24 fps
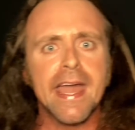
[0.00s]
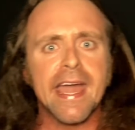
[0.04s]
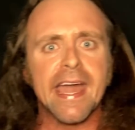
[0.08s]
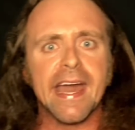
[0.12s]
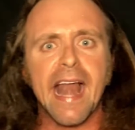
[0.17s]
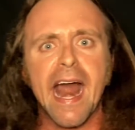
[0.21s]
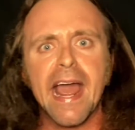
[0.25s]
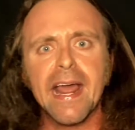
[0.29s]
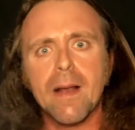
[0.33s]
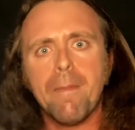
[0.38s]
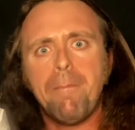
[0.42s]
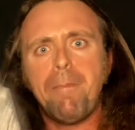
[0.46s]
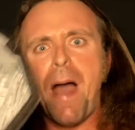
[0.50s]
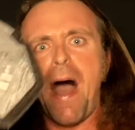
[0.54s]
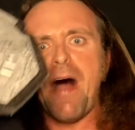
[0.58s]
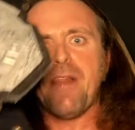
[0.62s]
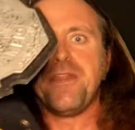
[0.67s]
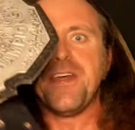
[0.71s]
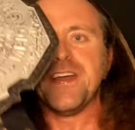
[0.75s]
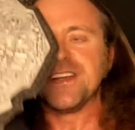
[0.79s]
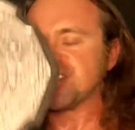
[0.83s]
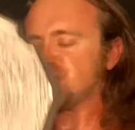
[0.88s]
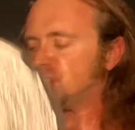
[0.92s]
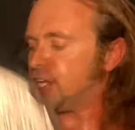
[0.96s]
It ain't about
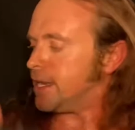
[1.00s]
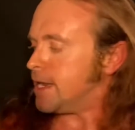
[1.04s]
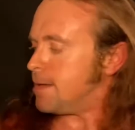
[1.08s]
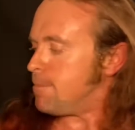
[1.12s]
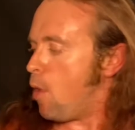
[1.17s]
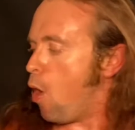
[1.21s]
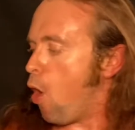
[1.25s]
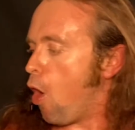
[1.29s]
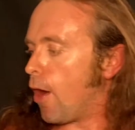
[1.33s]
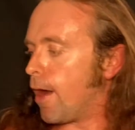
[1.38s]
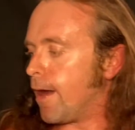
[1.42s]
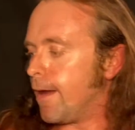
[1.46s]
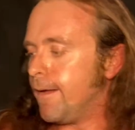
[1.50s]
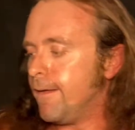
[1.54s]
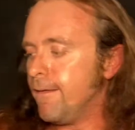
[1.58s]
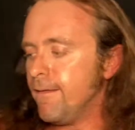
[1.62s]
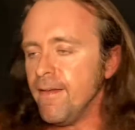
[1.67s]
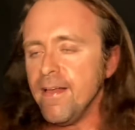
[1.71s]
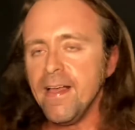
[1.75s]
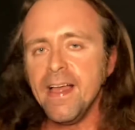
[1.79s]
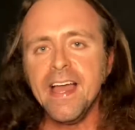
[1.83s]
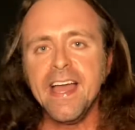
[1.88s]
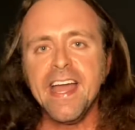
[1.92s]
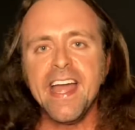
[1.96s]
this anymore.
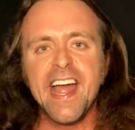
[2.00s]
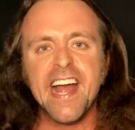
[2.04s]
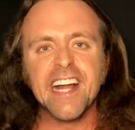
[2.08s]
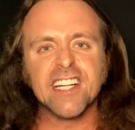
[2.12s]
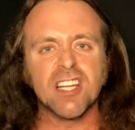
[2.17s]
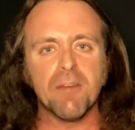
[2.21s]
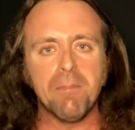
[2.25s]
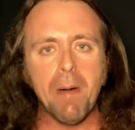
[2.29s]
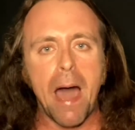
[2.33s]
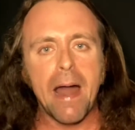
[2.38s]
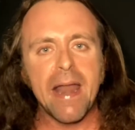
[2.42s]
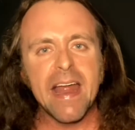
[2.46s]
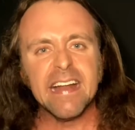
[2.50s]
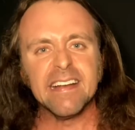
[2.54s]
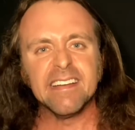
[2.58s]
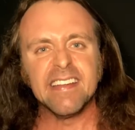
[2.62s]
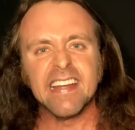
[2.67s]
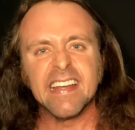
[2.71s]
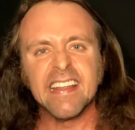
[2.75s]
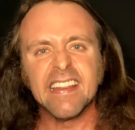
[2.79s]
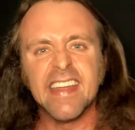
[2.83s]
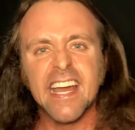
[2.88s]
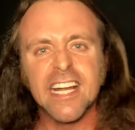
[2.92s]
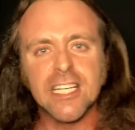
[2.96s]
It's about
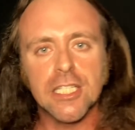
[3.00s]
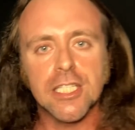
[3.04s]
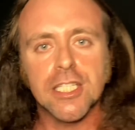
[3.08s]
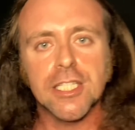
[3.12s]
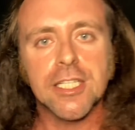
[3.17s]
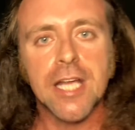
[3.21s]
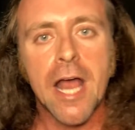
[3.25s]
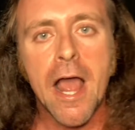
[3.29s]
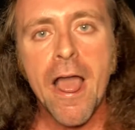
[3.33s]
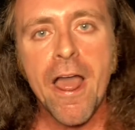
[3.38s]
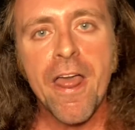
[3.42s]
ending this